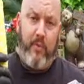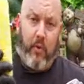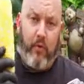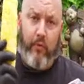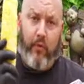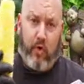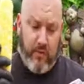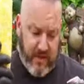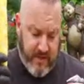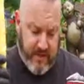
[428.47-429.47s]
beautiful,
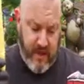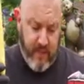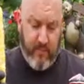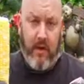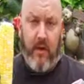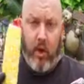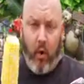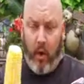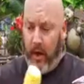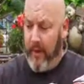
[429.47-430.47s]
juicy, steamed
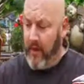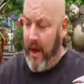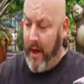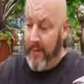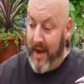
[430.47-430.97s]
corn on the cob.